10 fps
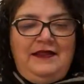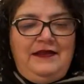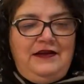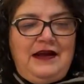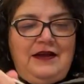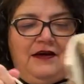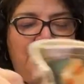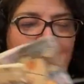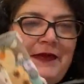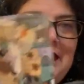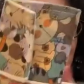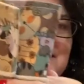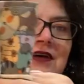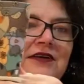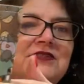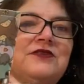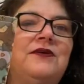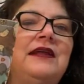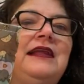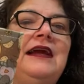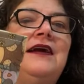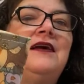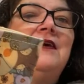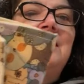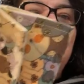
And then you got all your pins all stored in here.